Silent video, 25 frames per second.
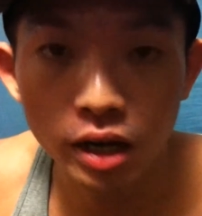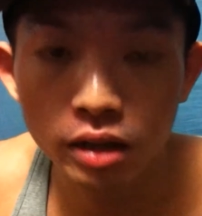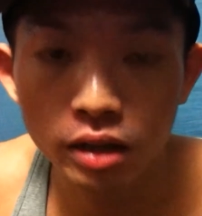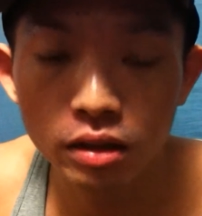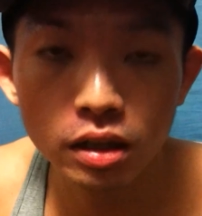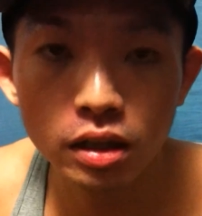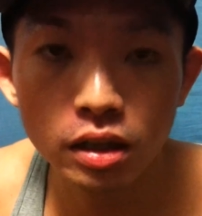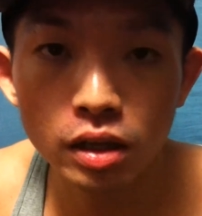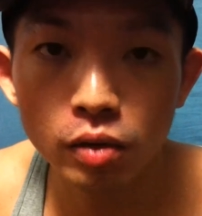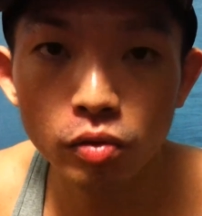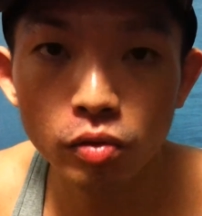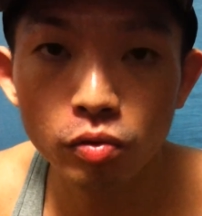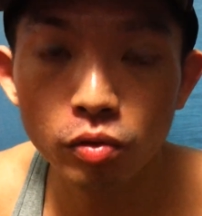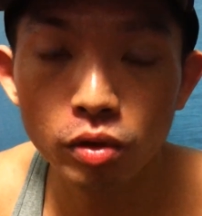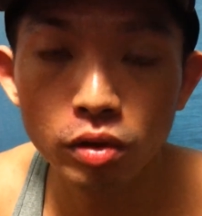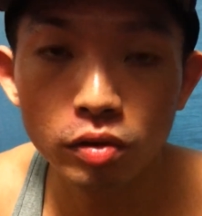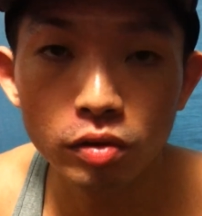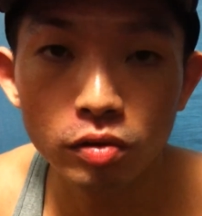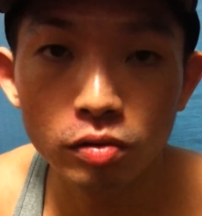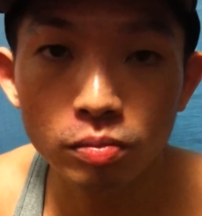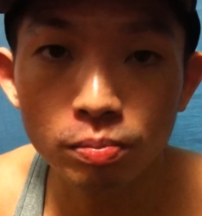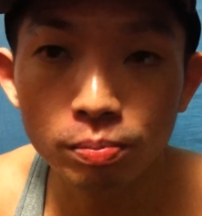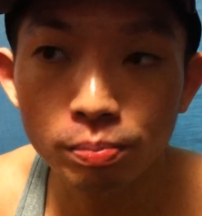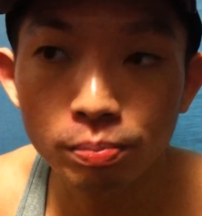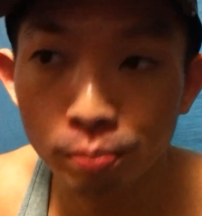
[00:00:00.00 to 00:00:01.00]
I think that was one
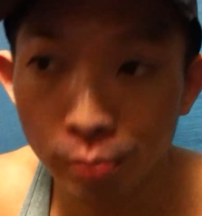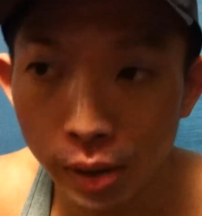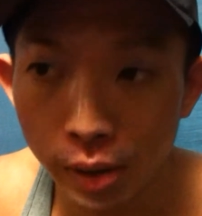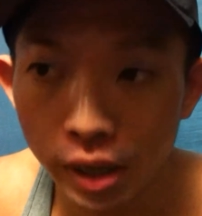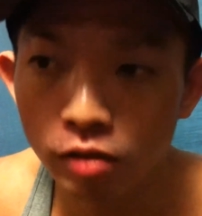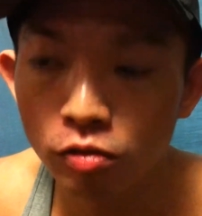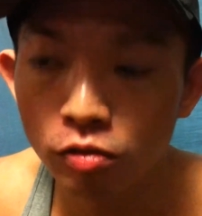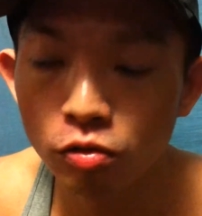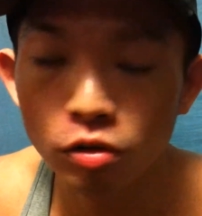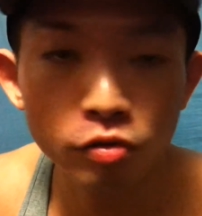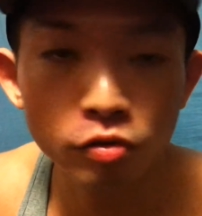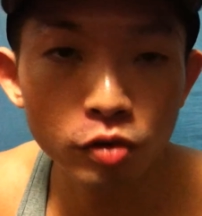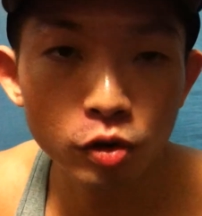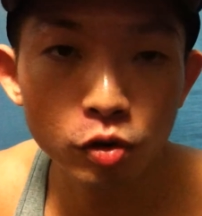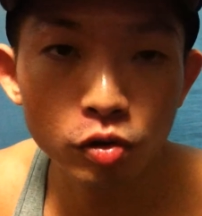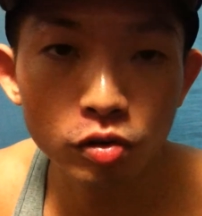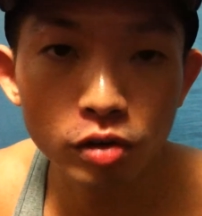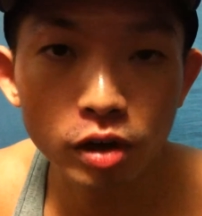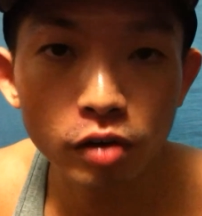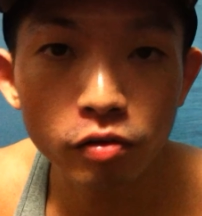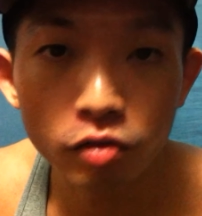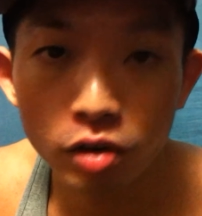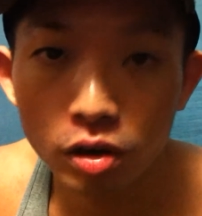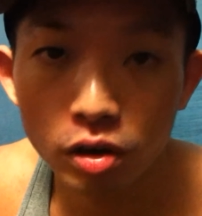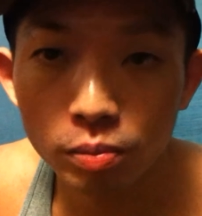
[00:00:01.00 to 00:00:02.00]
of his best
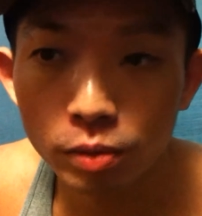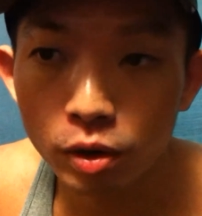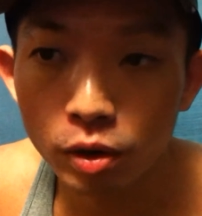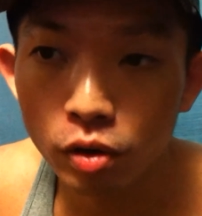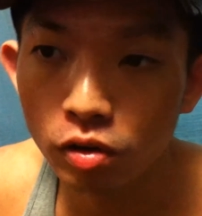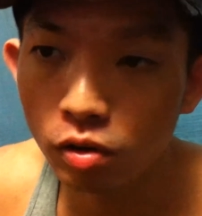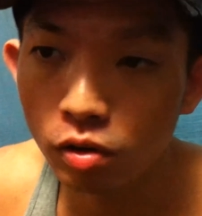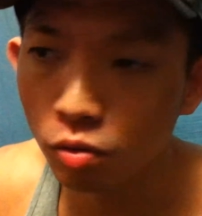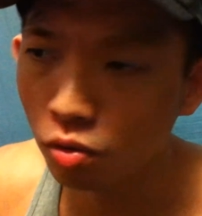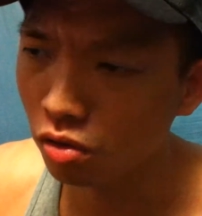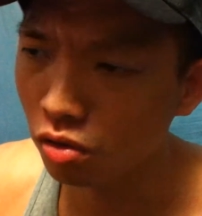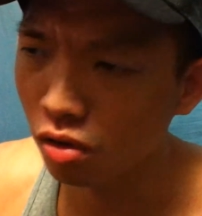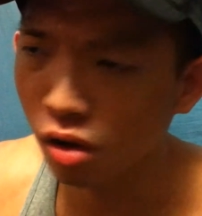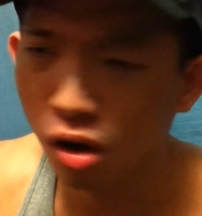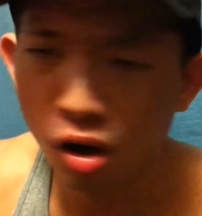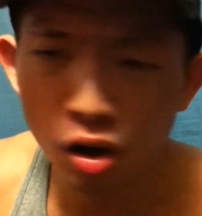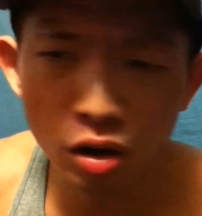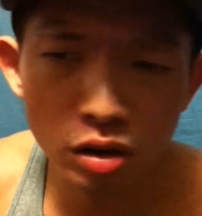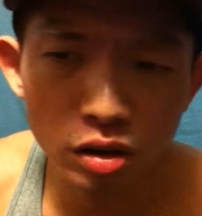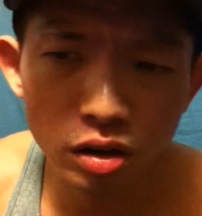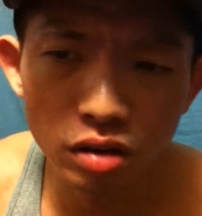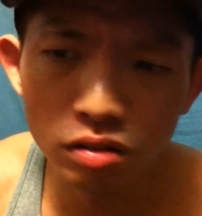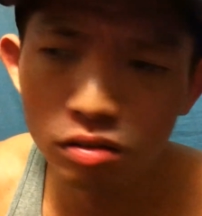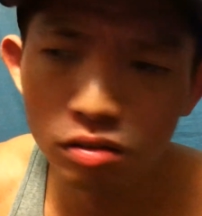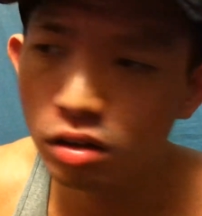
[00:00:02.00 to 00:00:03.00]
reviews ever, because he was
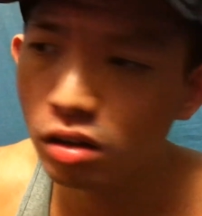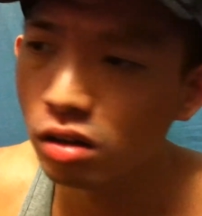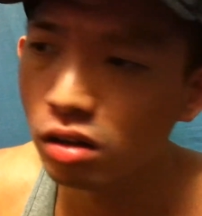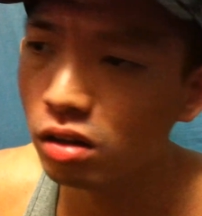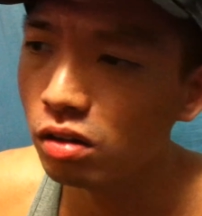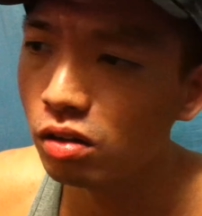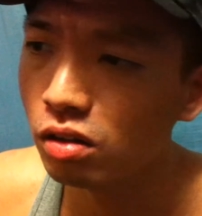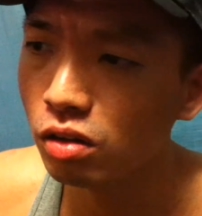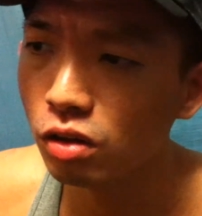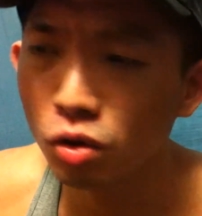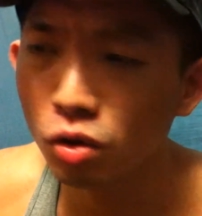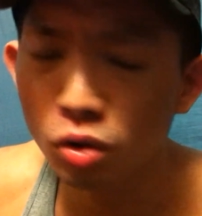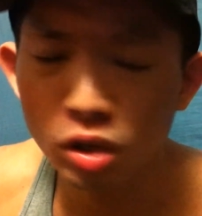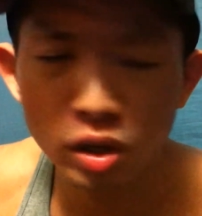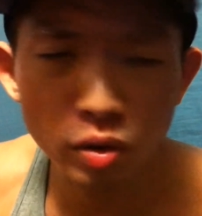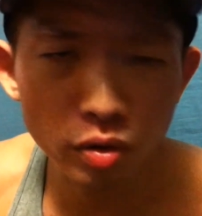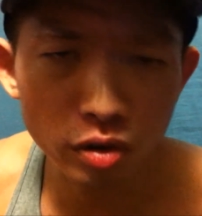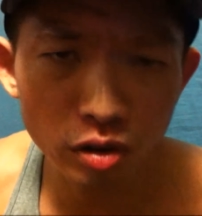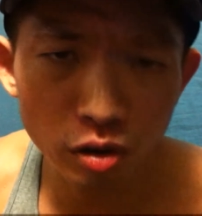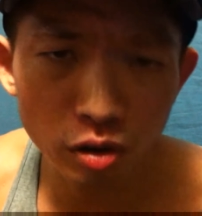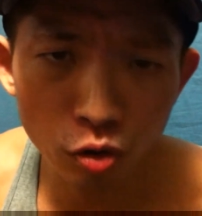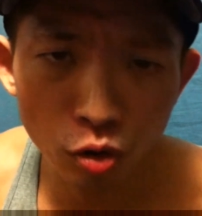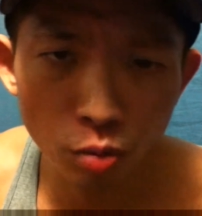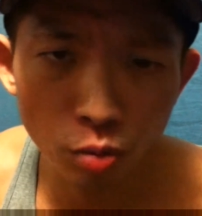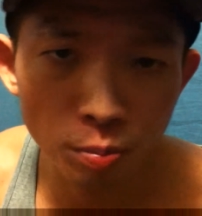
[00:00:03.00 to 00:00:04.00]
honest, he knew there
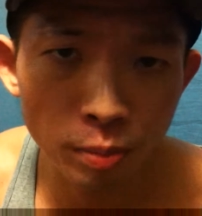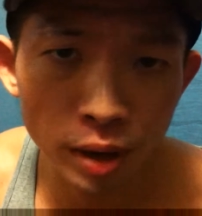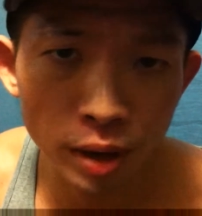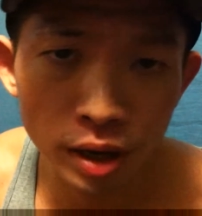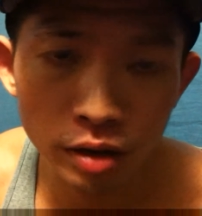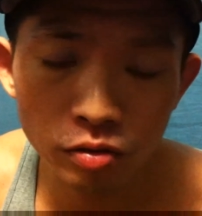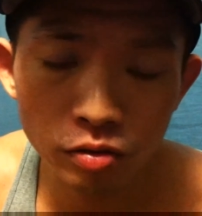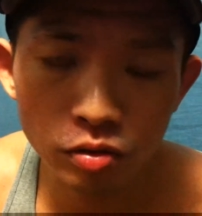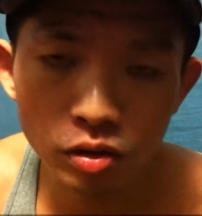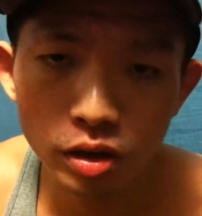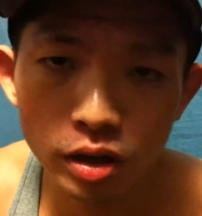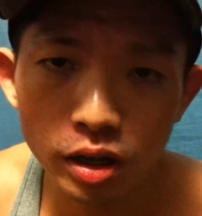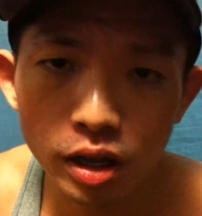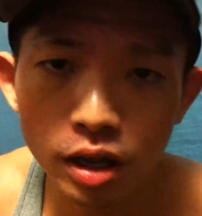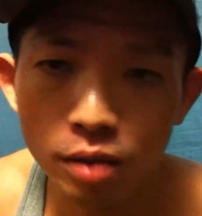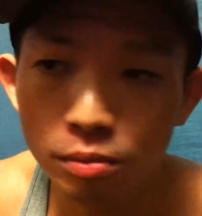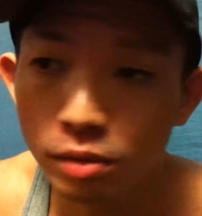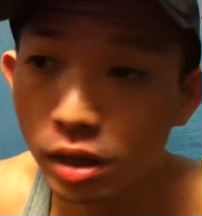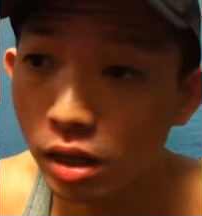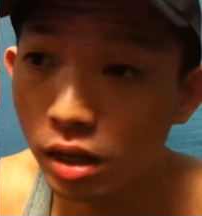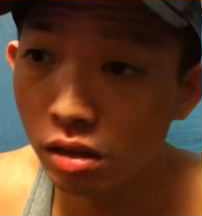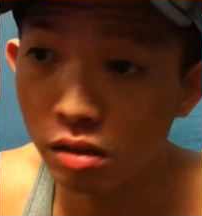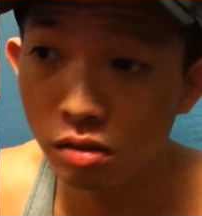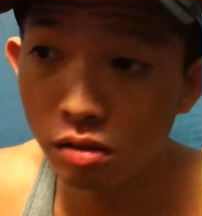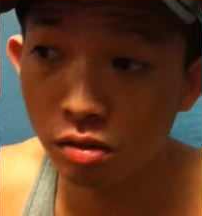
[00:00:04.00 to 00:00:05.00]
was a good buzz to the
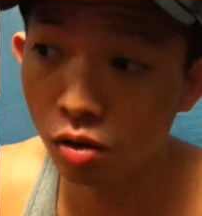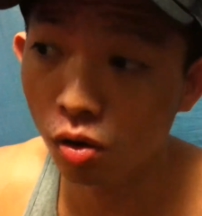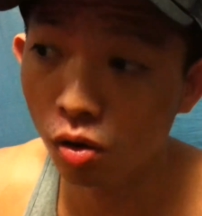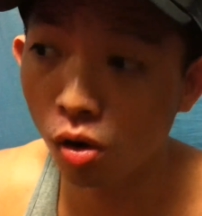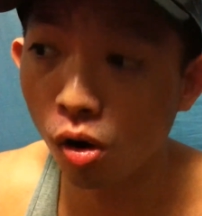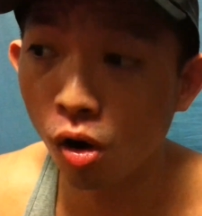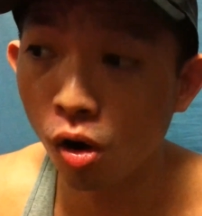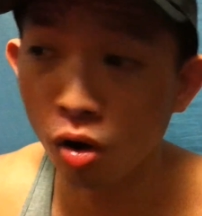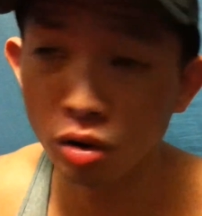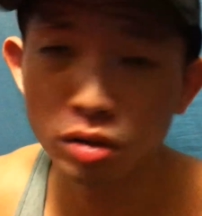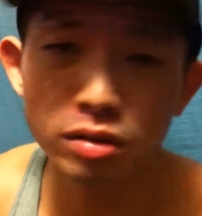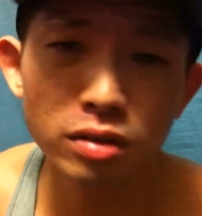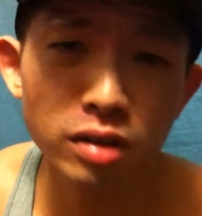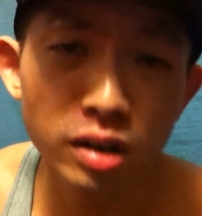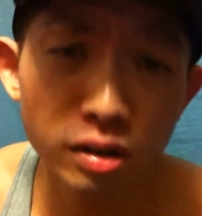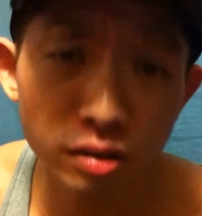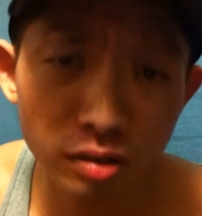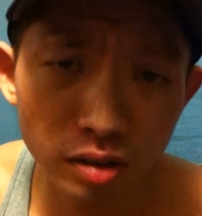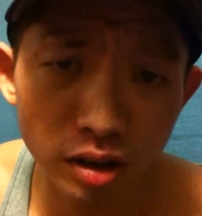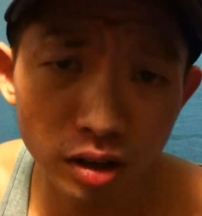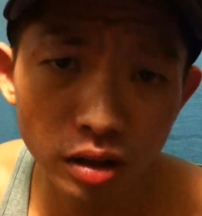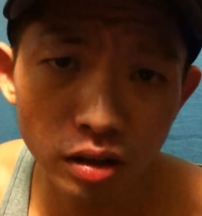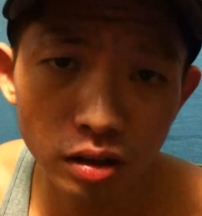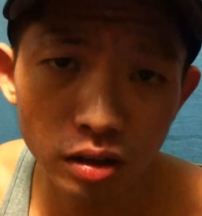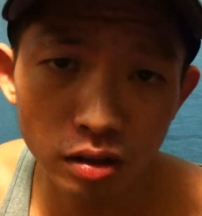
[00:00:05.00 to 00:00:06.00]
game, yet he still honestly
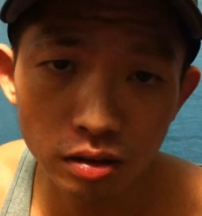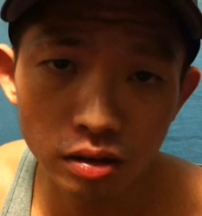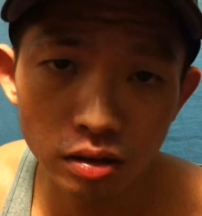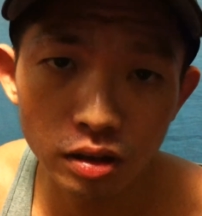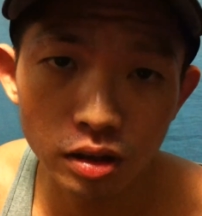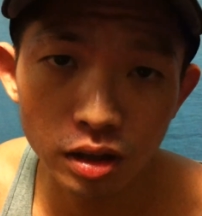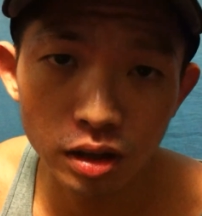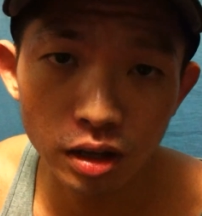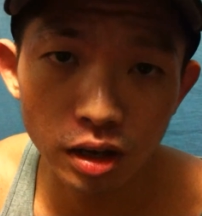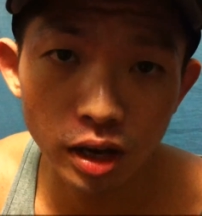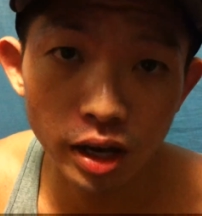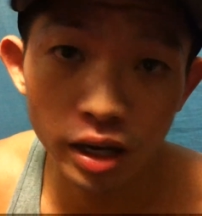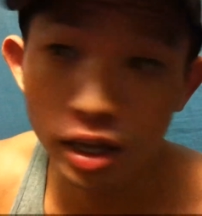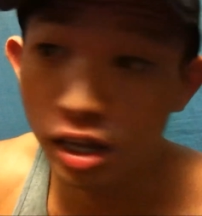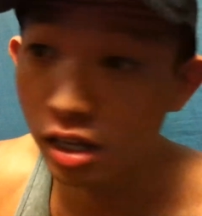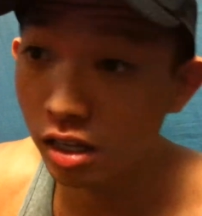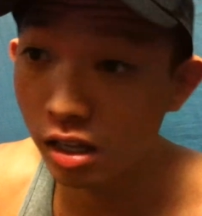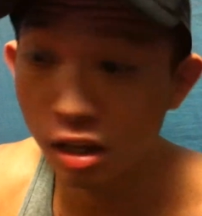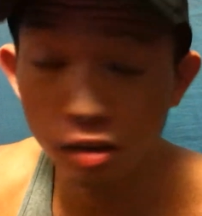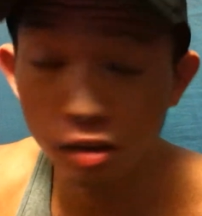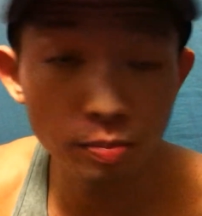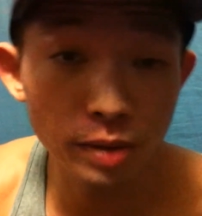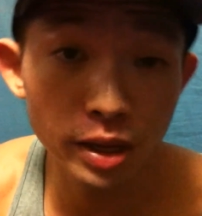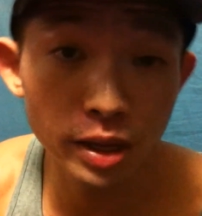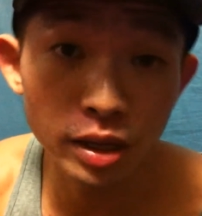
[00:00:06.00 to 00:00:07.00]
said he didn't like it,
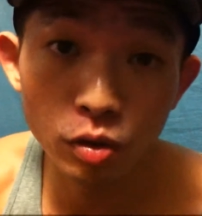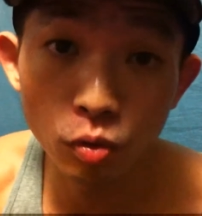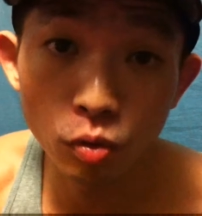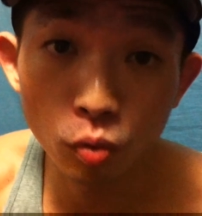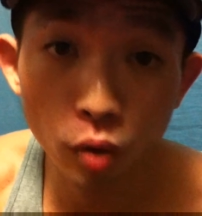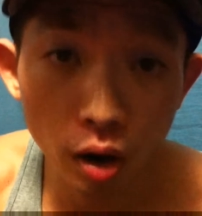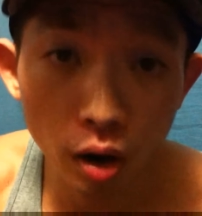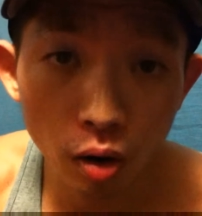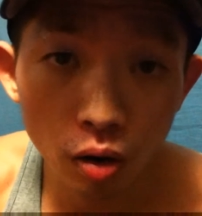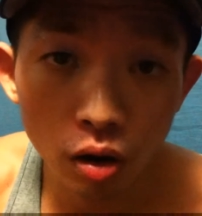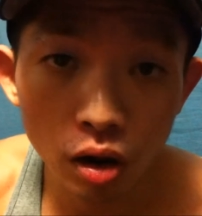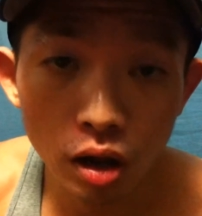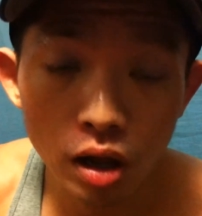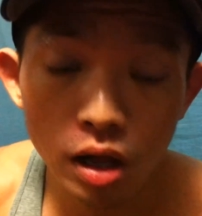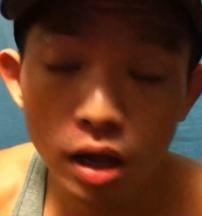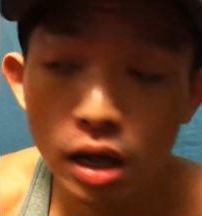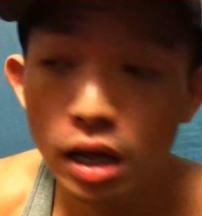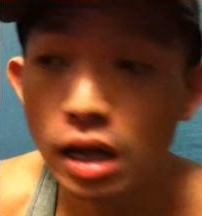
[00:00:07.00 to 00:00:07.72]
he explained it well.